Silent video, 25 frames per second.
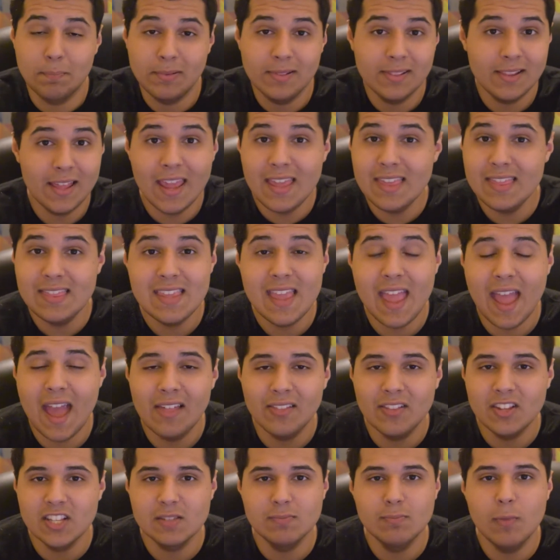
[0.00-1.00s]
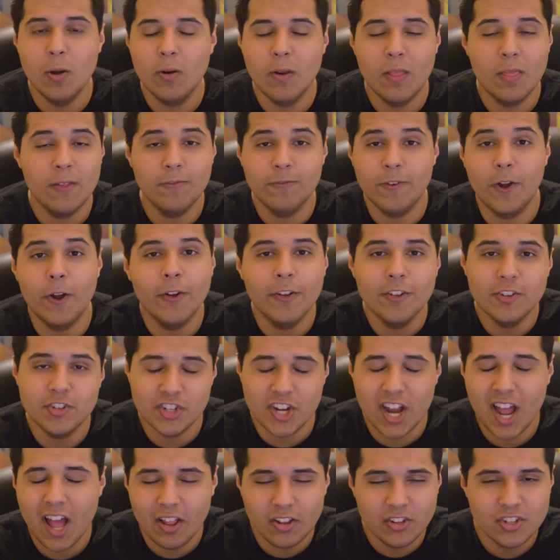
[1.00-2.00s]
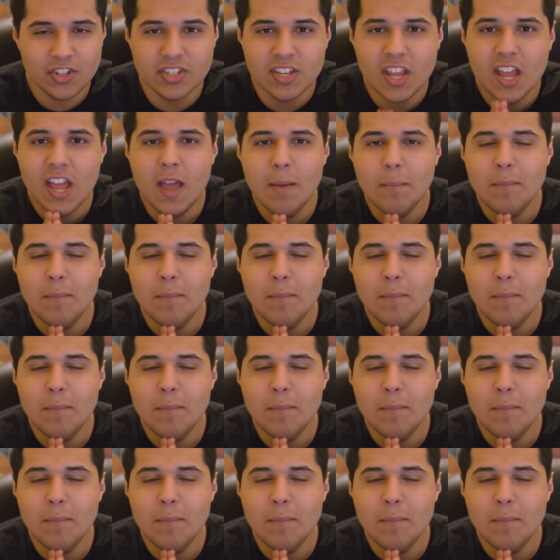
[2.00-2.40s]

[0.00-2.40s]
playing the endless mode and the various challenges